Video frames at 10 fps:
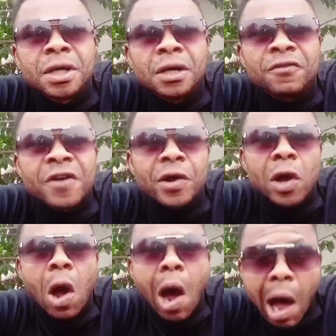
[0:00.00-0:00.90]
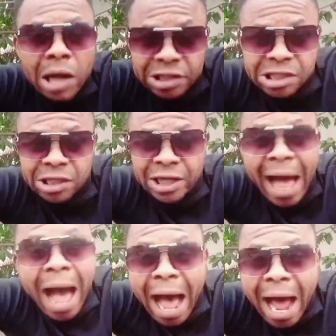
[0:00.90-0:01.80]
a very hot
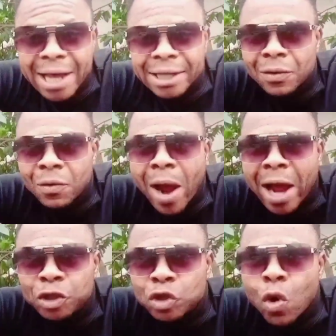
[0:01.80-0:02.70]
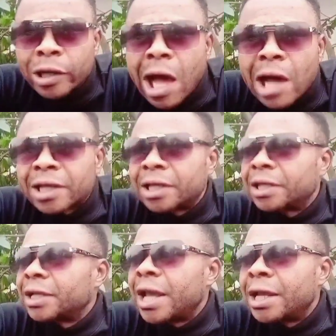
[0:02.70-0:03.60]
guy while door
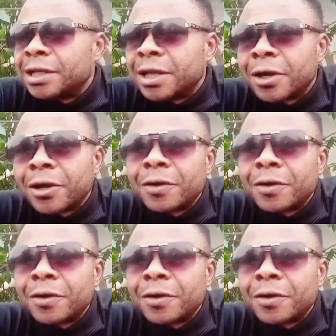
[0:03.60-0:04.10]
knocking, and